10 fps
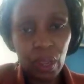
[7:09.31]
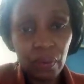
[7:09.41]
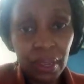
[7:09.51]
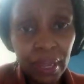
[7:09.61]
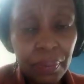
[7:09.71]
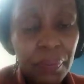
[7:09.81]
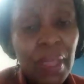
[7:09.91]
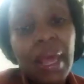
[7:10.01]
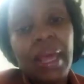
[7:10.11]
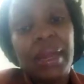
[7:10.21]
Okay,
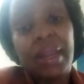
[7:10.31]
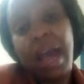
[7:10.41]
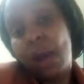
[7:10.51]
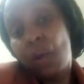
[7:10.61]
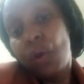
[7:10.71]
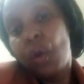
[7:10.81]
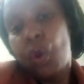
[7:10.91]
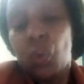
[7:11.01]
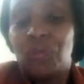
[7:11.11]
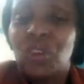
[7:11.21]
now
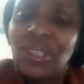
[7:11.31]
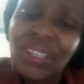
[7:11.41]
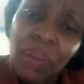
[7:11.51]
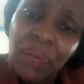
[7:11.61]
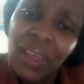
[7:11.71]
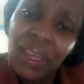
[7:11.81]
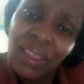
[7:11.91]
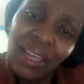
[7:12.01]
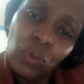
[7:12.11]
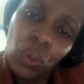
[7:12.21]
we've got something
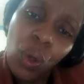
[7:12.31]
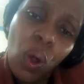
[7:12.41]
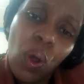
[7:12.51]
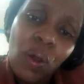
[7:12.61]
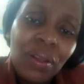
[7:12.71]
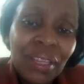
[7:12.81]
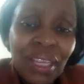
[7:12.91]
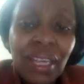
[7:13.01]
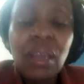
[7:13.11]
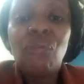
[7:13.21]
that we call
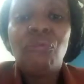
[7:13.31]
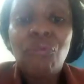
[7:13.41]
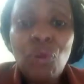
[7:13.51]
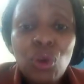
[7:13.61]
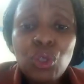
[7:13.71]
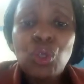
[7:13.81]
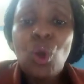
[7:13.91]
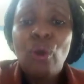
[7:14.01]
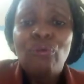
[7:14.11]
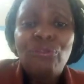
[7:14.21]
the front
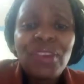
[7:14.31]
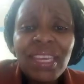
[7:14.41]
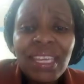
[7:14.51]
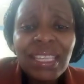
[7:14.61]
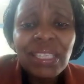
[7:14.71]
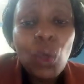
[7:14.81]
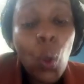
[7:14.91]
office